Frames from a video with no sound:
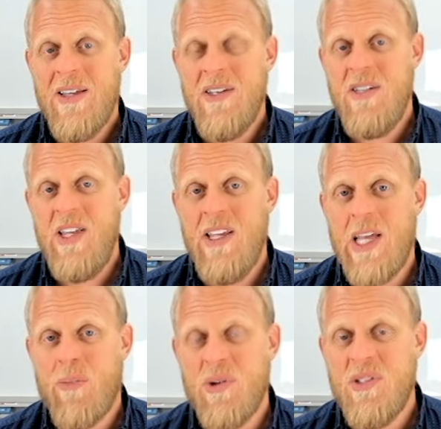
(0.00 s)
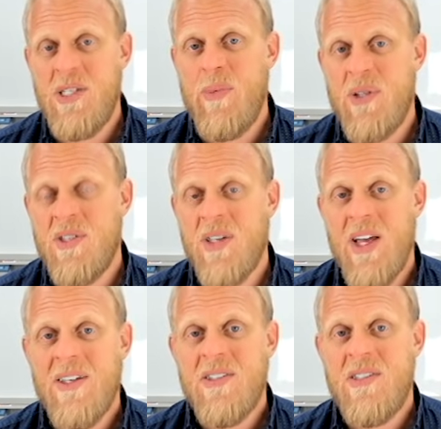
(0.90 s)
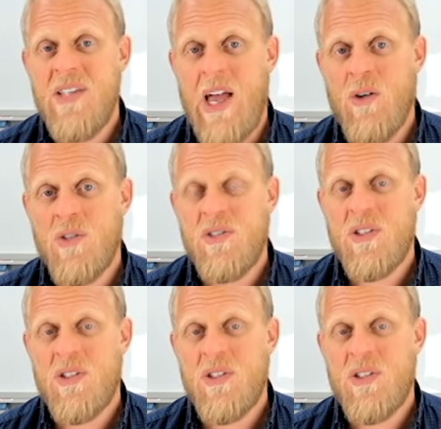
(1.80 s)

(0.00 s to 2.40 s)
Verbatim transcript: seeing their precipitous sales